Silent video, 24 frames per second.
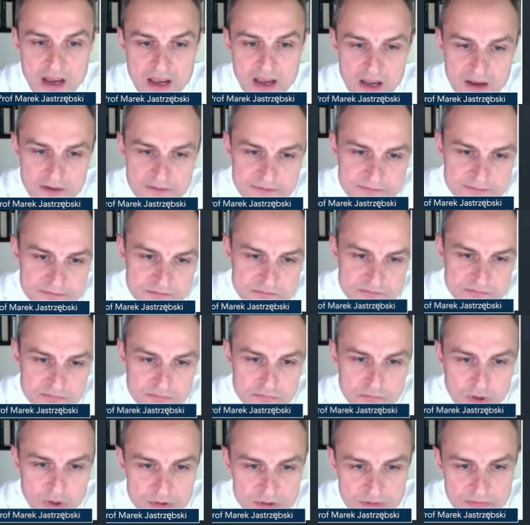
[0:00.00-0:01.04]
I have
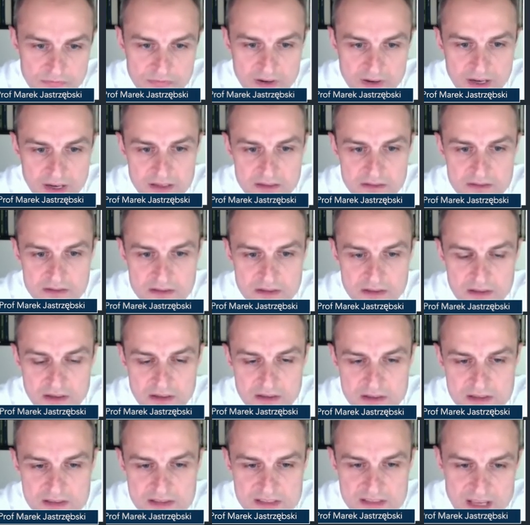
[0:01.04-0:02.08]
modified
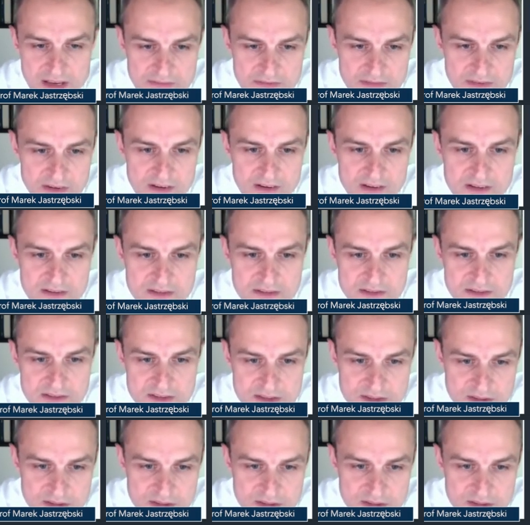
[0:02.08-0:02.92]
uh, several